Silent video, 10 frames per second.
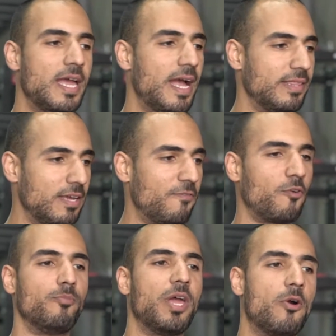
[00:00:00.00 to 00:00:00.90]
And then
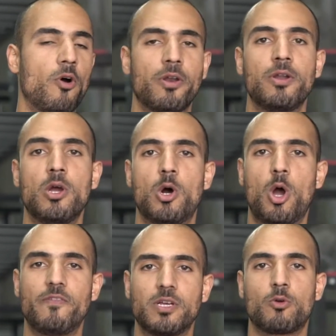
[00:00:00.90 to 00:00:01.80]
from there on,
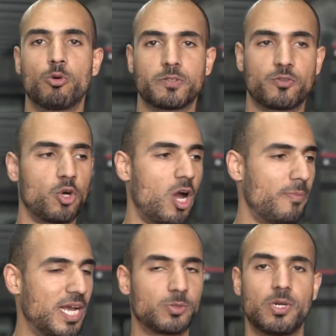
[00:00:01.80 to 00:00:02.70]
over the course of time,
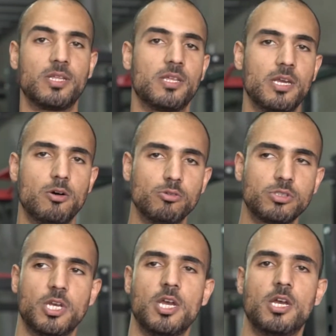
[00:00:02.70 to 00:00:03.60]
as with anything else,